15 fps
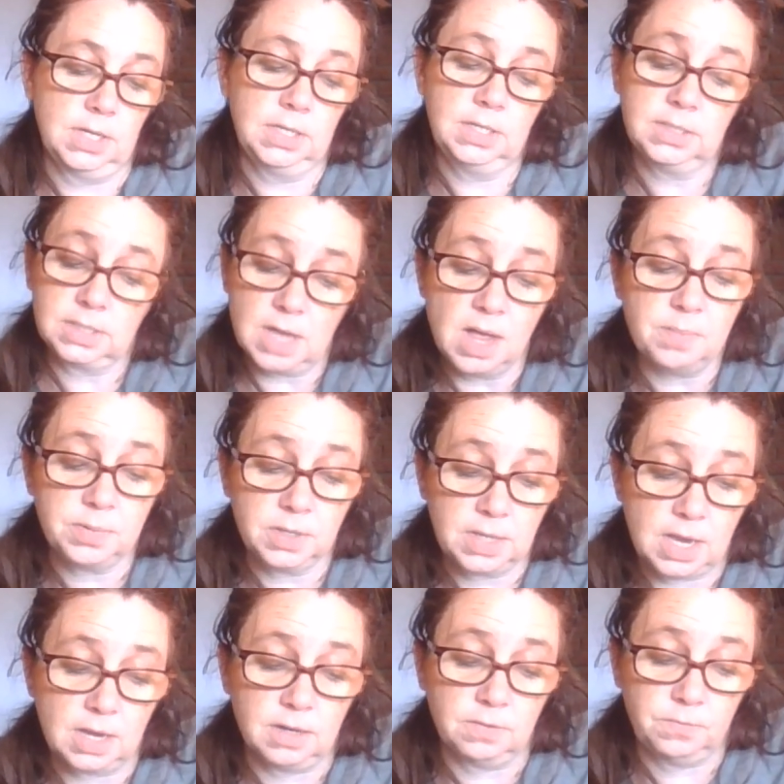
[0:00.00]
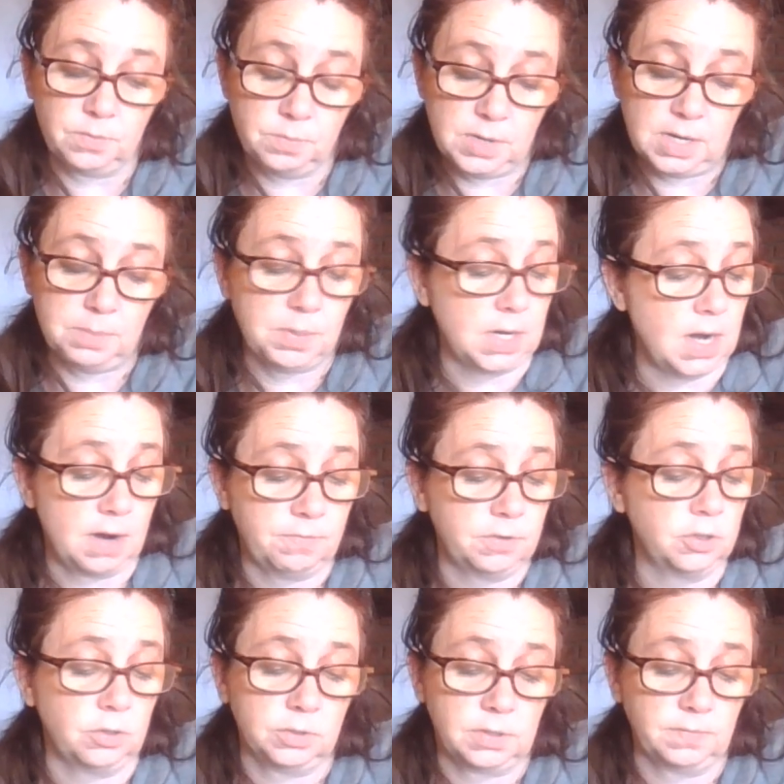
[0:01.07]
It is complicated for me, but not
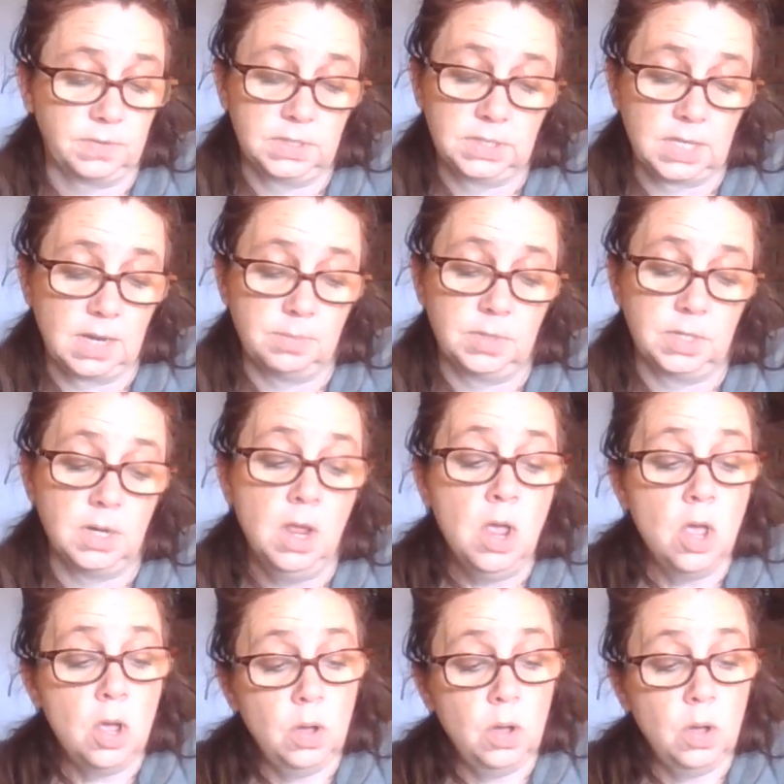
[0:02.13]
for Joseph and Simon,